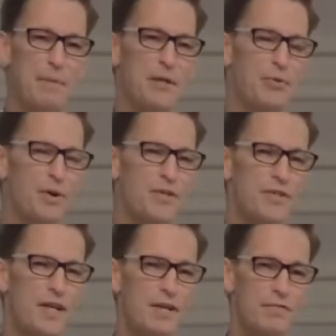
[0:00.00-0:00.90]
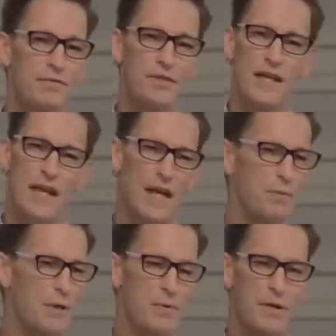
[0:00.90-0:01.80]
into ourselves and
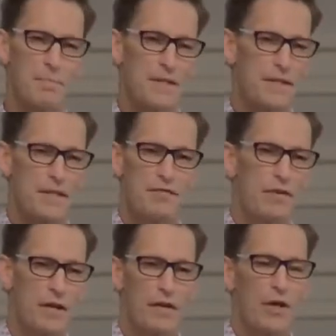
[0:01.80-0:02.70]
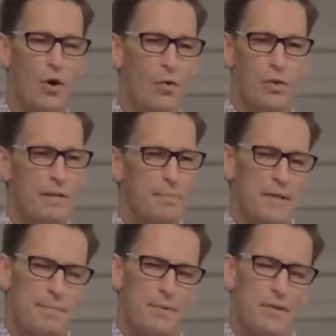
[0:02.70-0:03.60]
we want to be these very holy
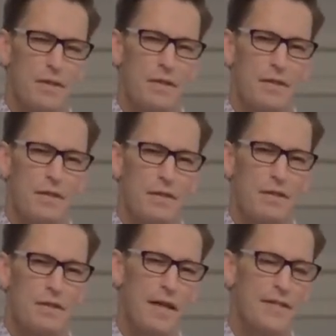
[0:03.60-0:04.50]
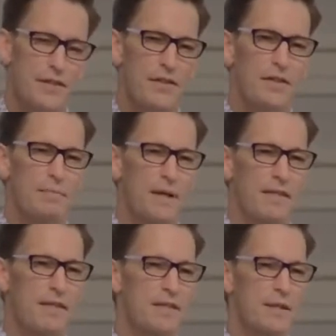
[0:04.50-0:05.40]
people. And that's good, but I
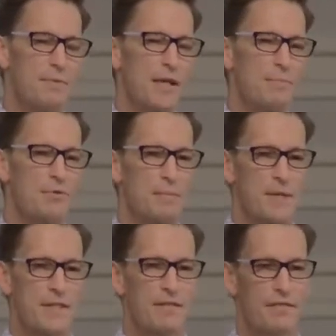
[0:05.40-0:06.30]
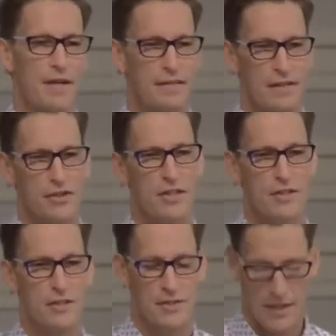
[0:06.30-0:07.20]
think sometimes we miss the fact that
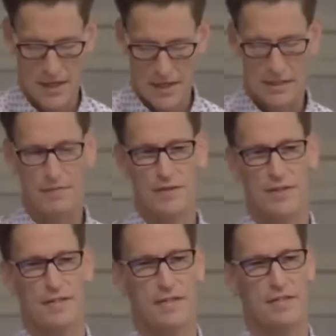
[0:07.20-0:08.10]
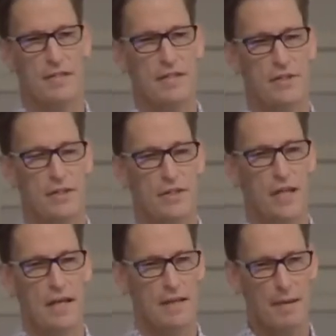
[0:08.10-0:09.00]
Jesus gives us these teachings
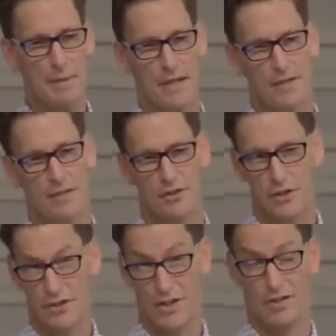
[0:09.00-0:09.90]
not because it's just going to